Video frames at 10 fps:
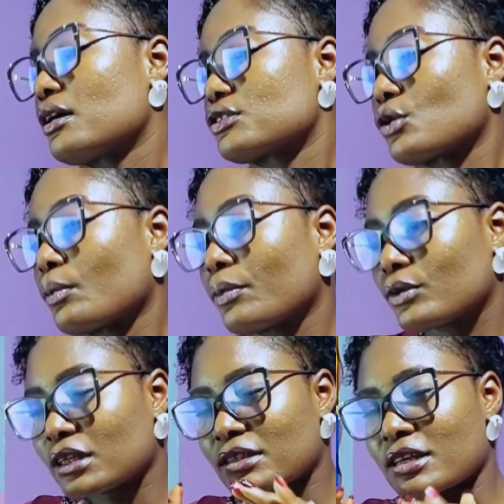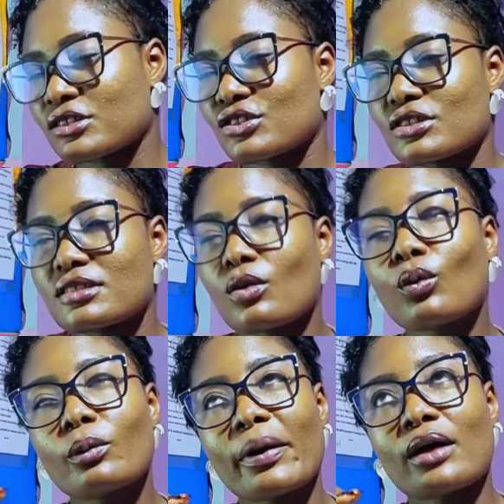So it's just
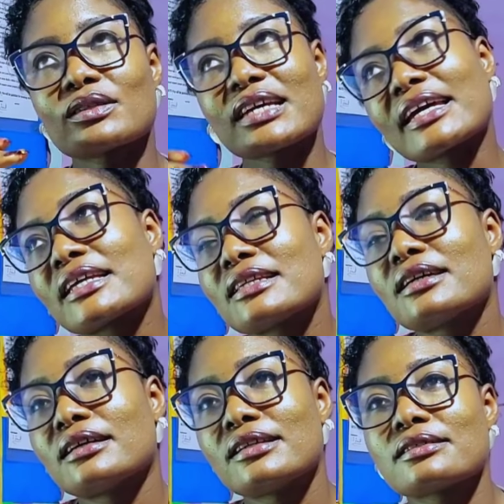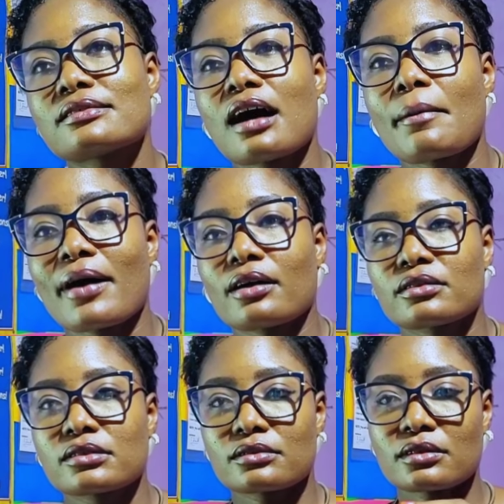all about taking a little time
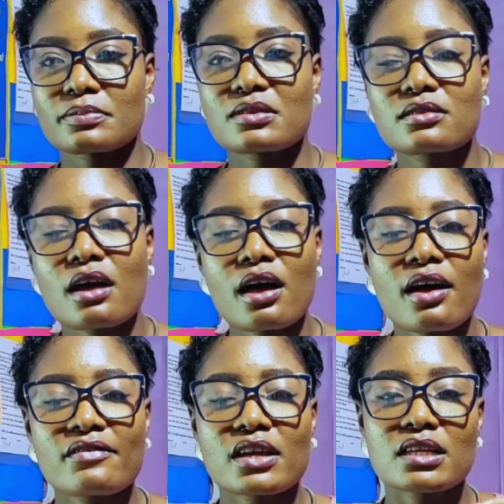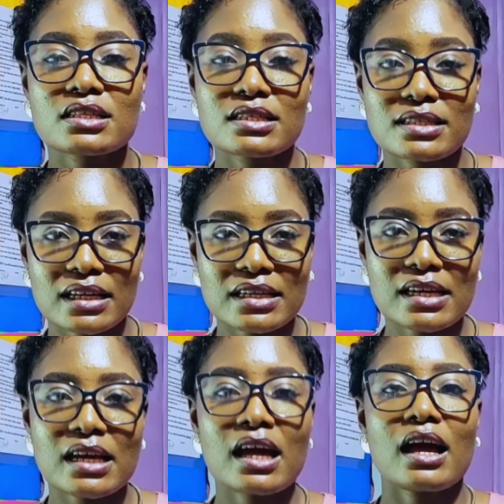out to observe,
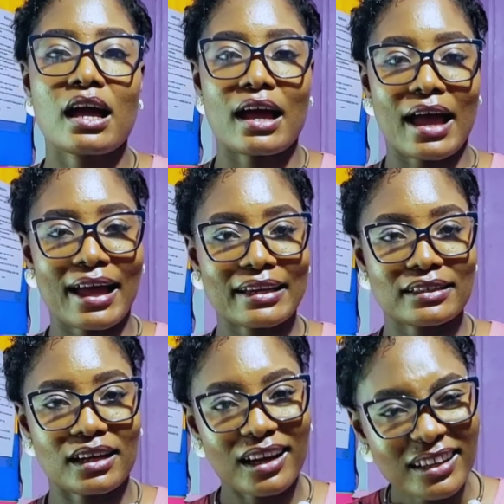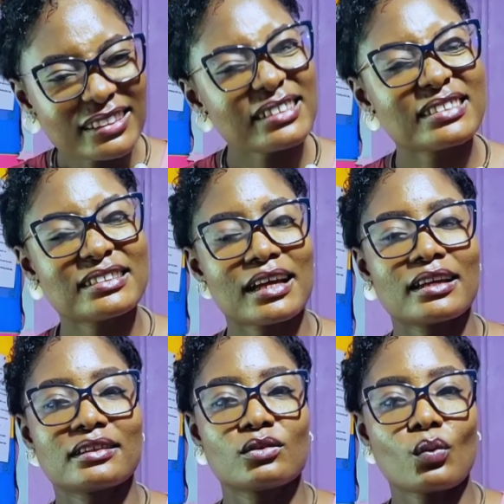study, and
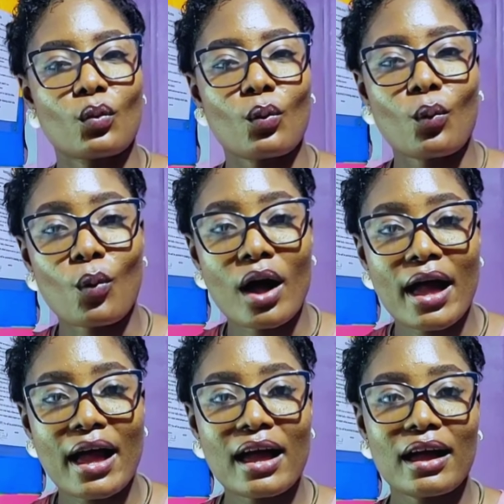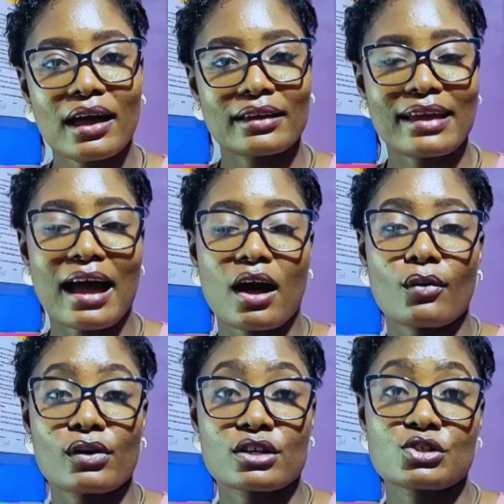understand where and
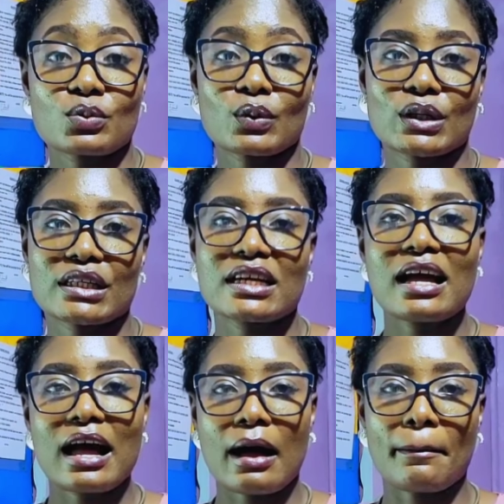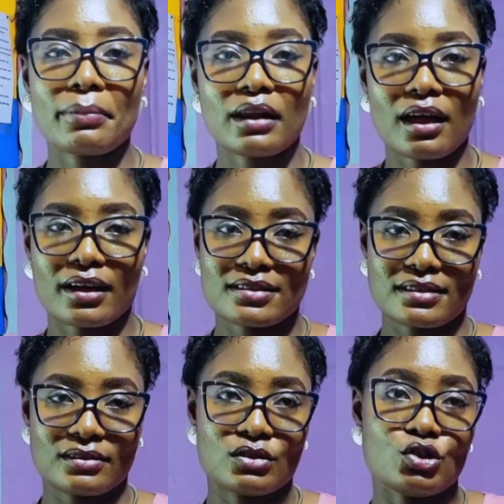how each word
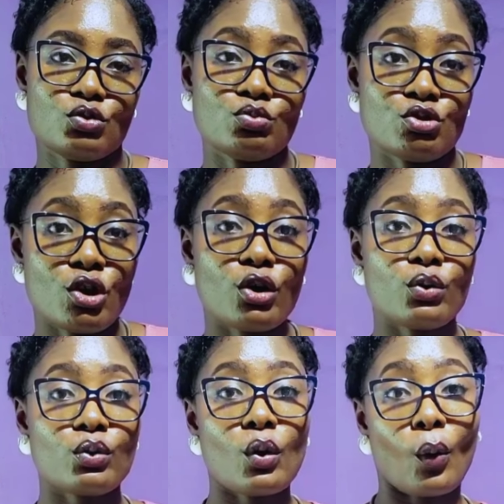applies, and you know